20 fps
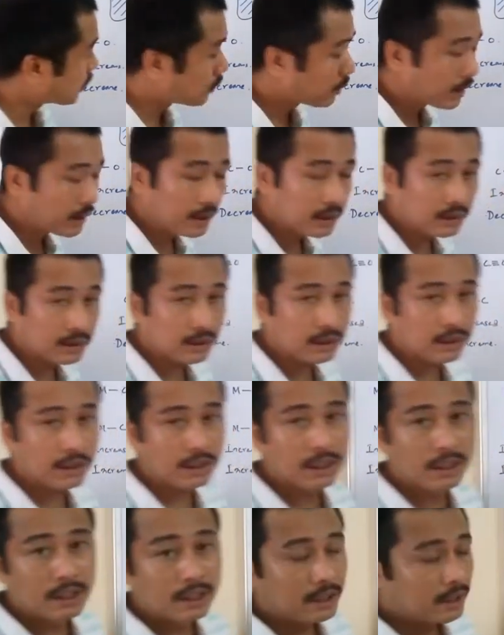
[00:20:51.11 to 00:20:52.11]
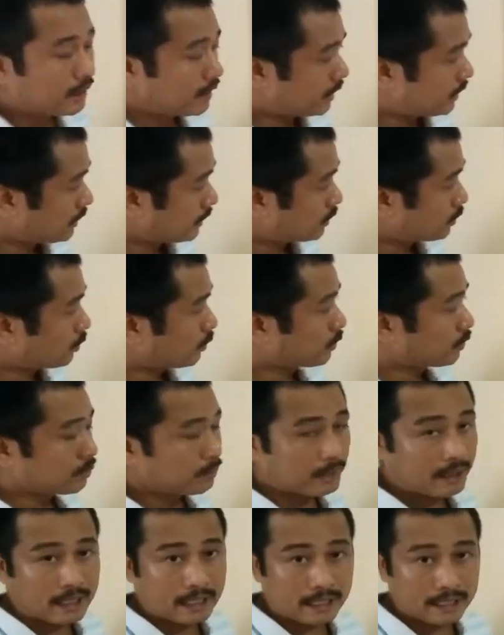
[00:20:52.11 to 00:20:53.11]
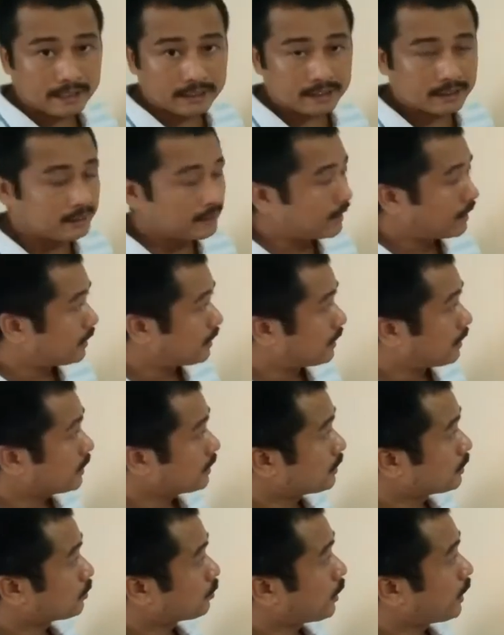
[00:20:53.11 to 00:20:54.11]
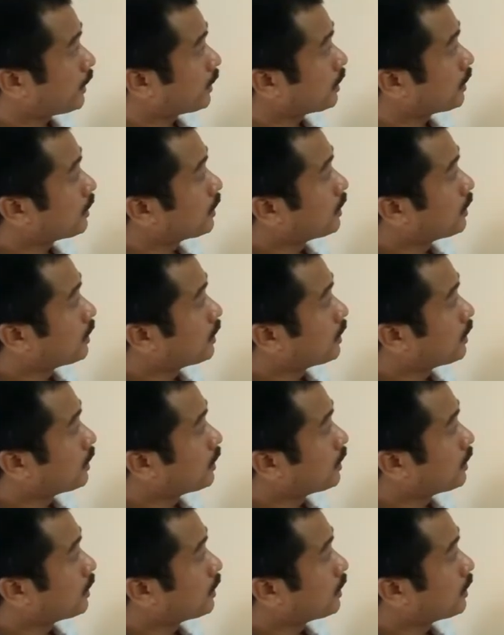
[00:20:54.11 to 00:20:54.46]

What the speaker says: donation is going to be less, and that is why